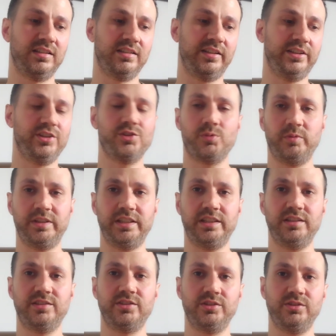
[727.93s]
things we
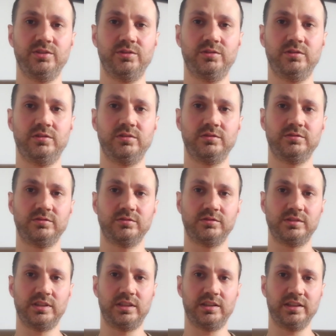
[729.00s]
need to
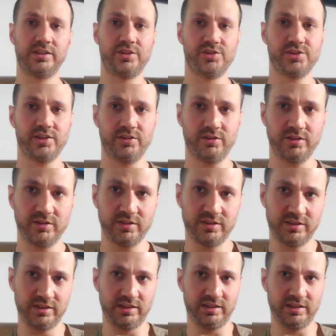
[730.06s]
consider